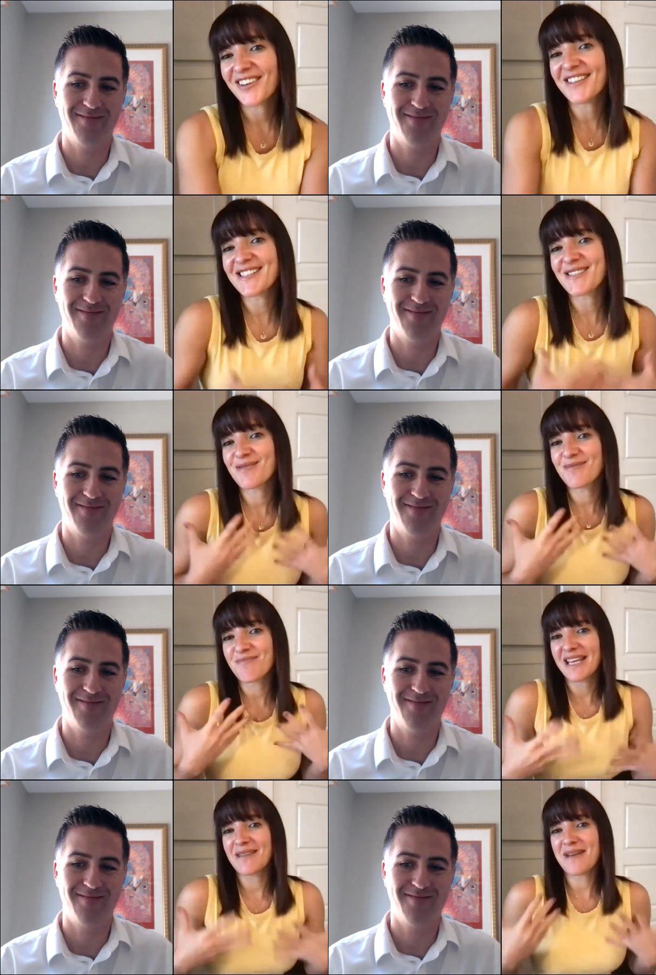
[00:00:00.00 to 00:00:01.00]
Speaker 1: this
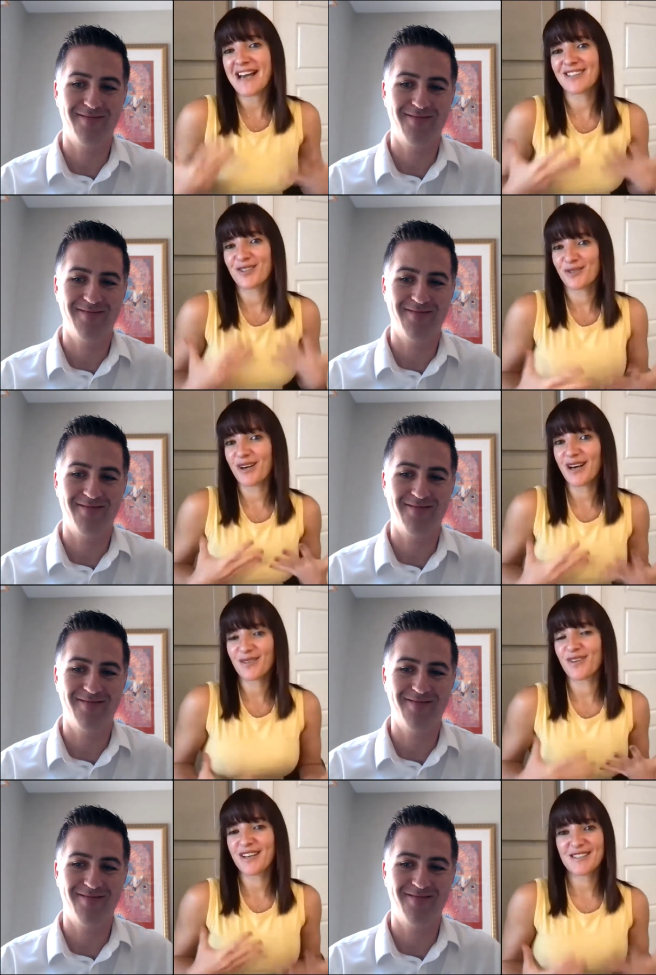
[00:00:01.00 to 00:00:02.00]
mega backdoor
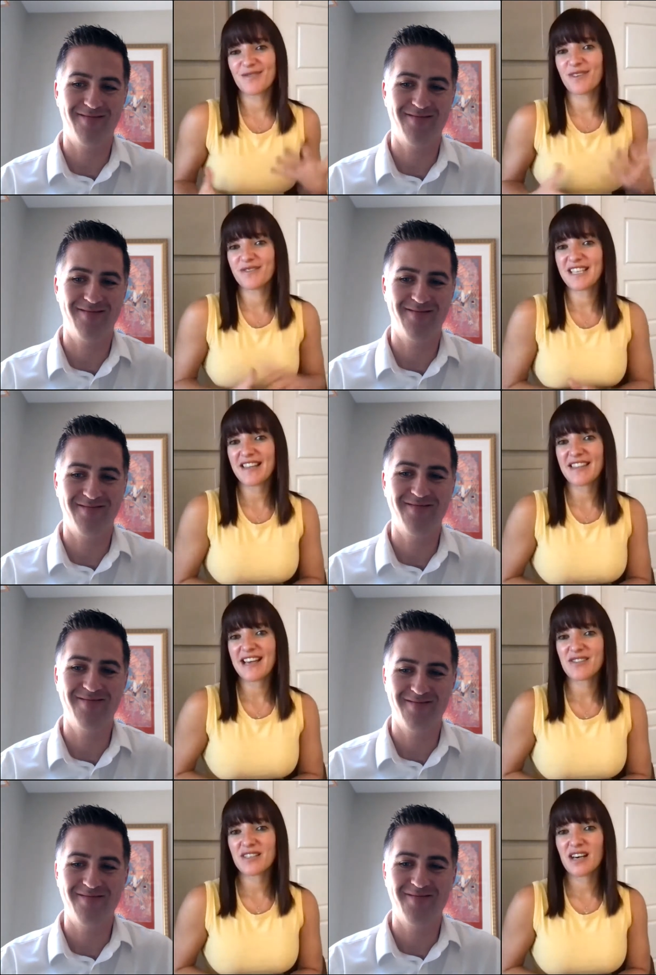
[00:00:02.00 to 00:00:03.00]
Roth funds of fifty-eight
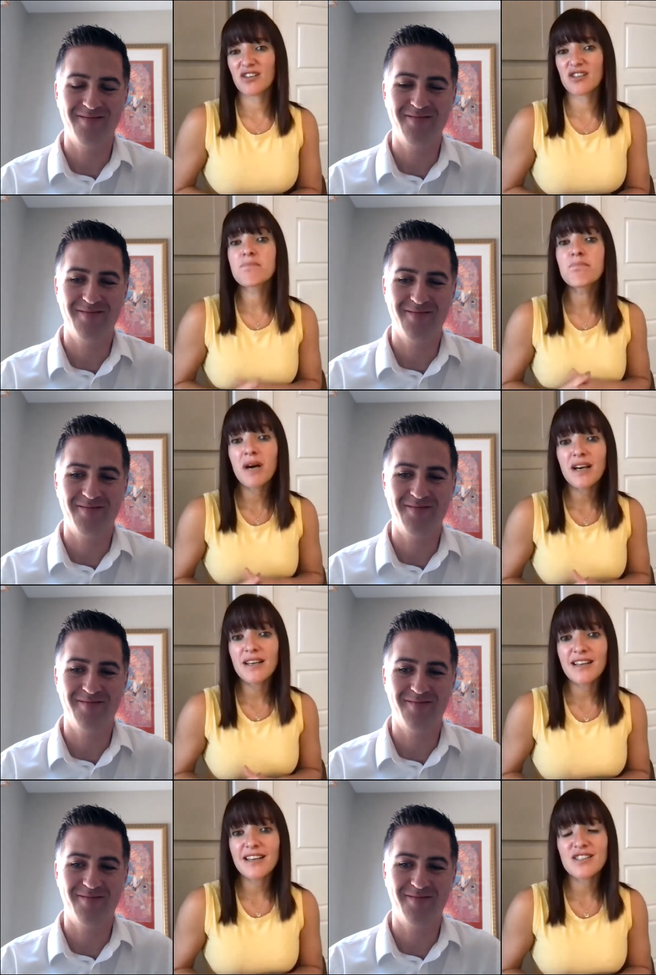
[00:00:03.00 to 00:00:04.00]
thousand dollars,
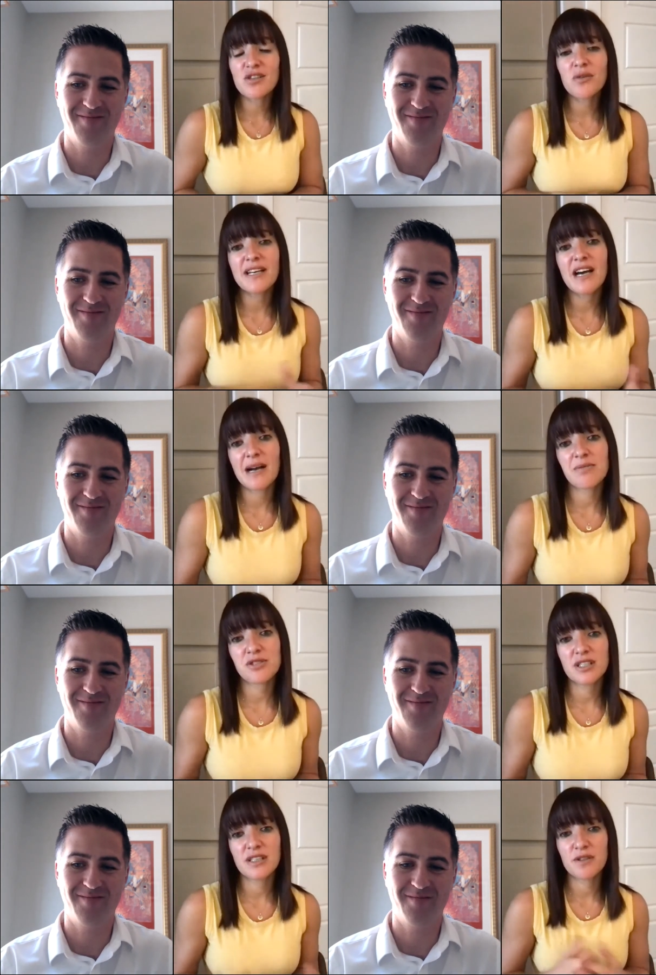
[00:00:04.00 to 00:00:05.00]
but it's a great
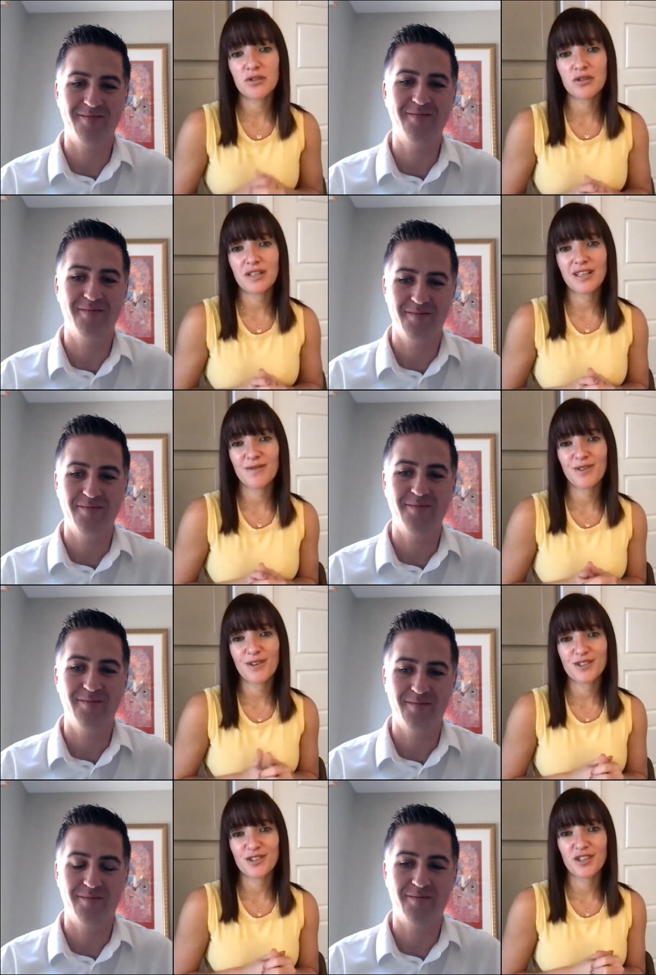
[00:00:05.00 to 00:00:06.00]
option if you're looking for
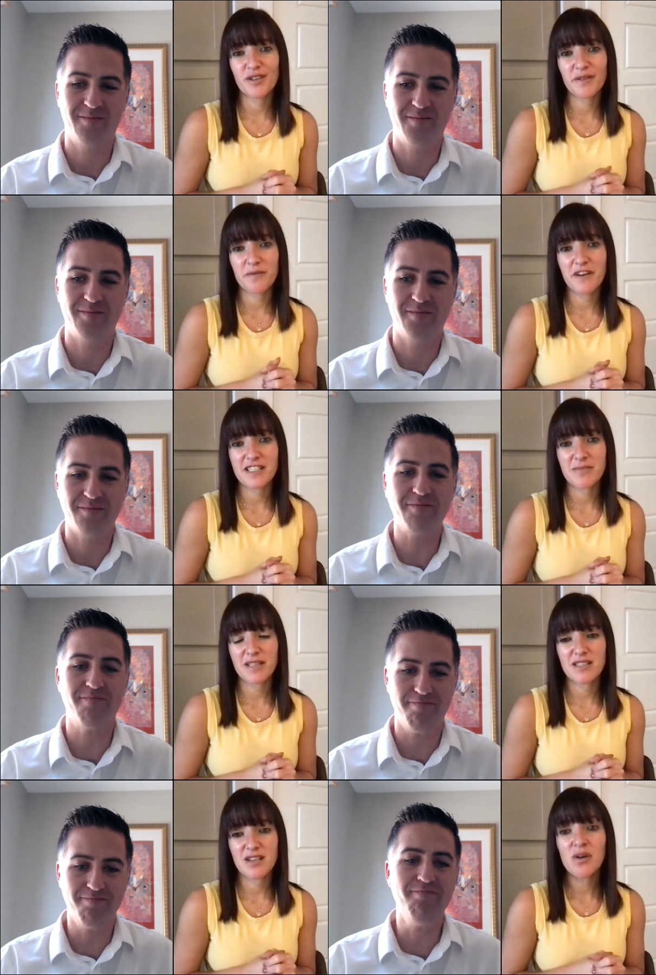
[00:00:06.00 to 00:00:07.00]
alternative
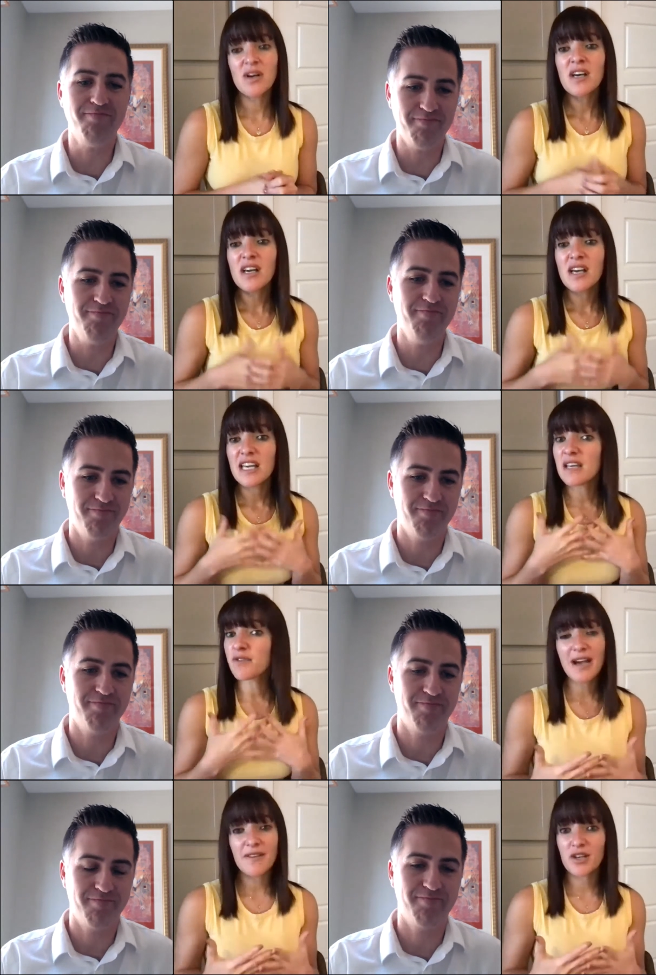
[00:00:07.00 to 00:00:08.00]
investments. So if you
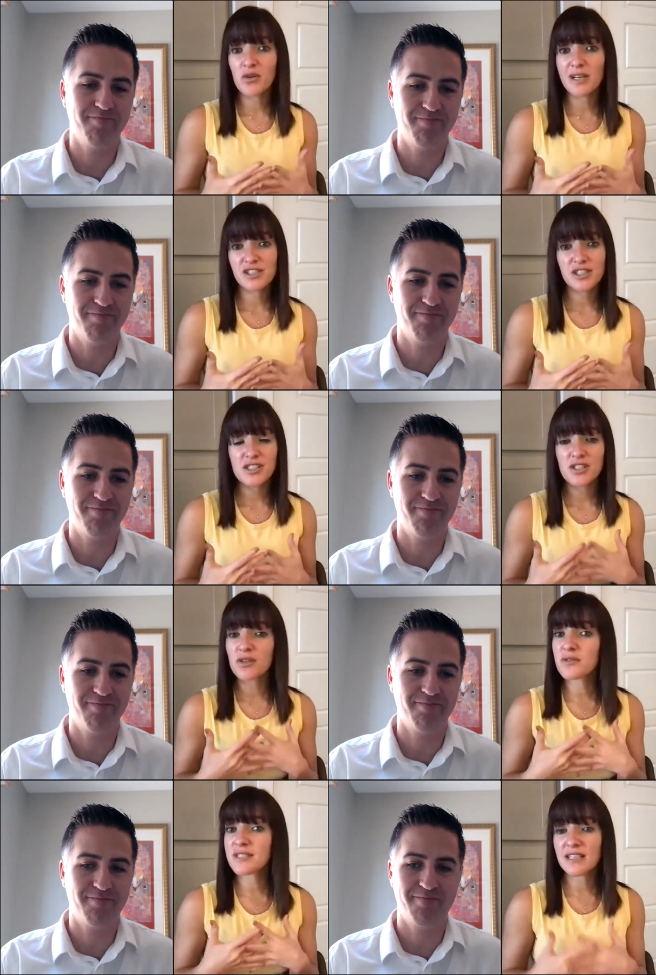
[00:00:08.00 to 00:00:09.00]
have any questions, you
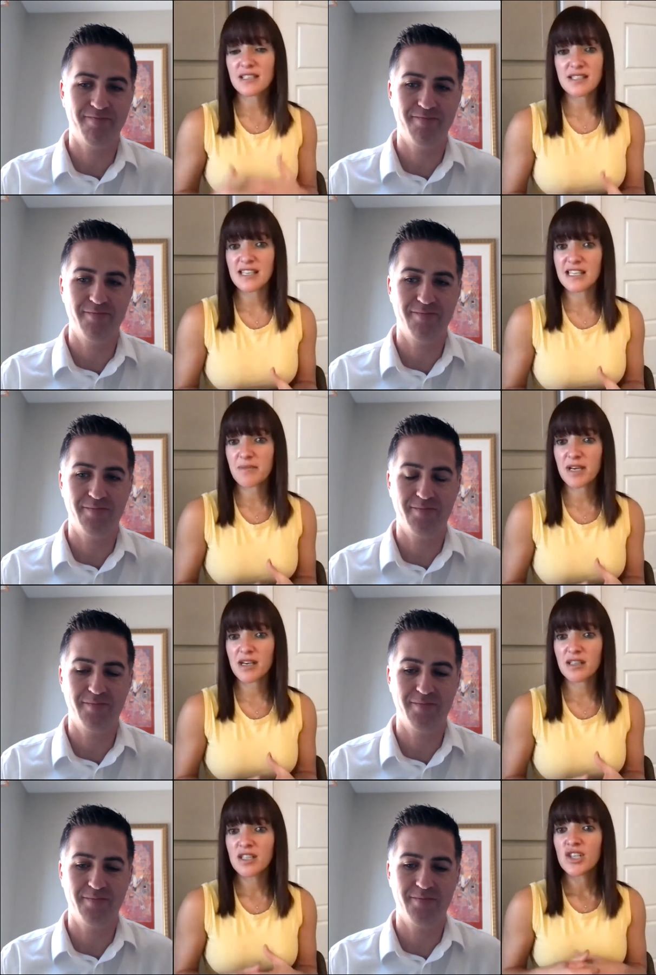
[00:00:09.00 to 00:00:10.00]
know, send us an
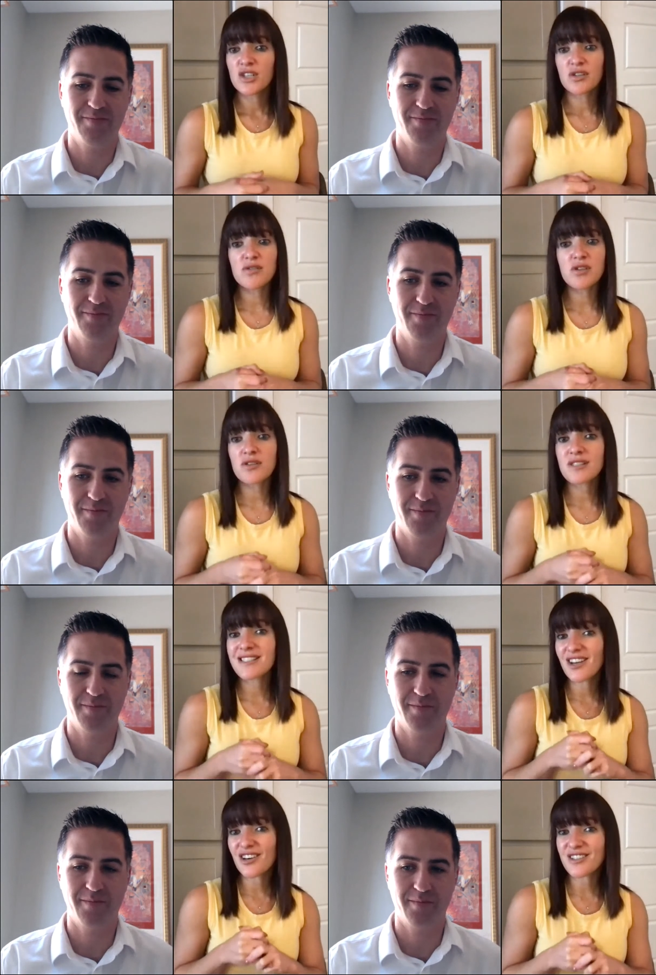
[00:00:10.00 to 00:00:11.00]
email, use our,
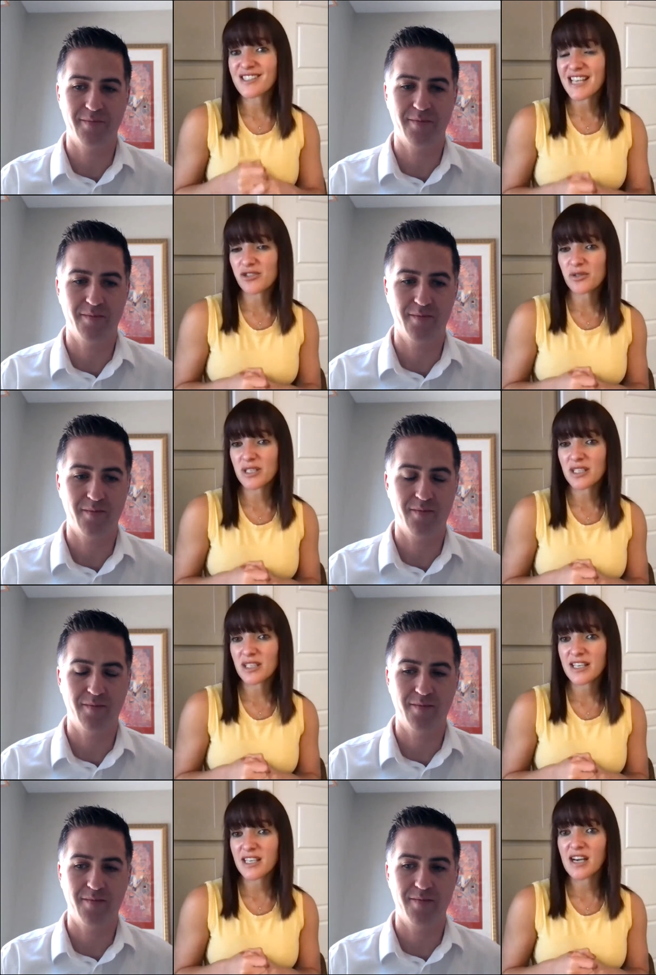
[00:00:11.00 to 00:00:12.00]
our scheduling
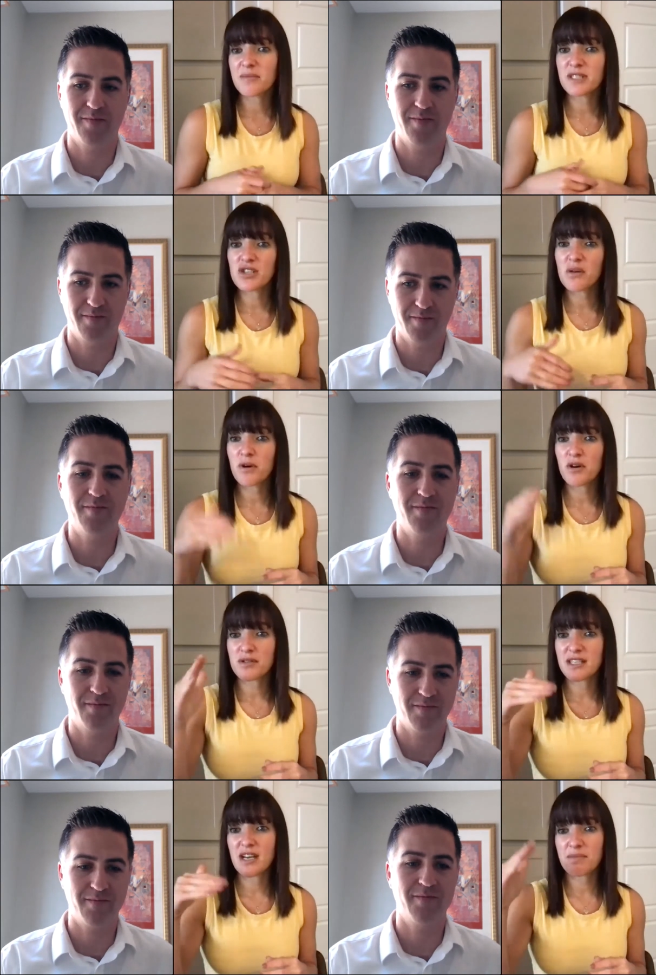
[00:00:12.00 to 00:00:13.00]
link. Um, it's all
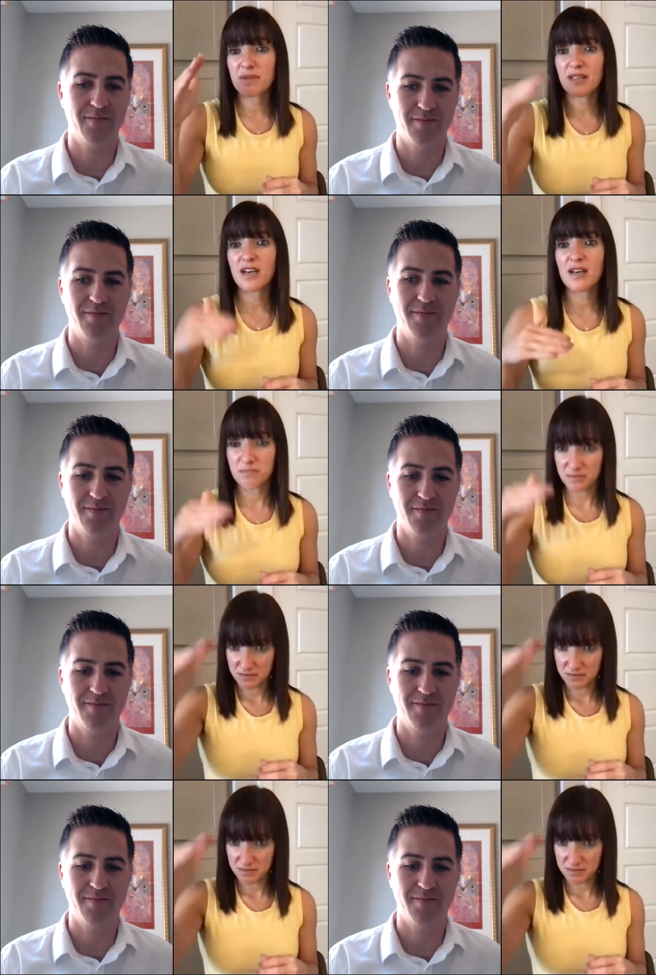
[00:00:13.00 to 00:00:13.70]
posted up, it, up.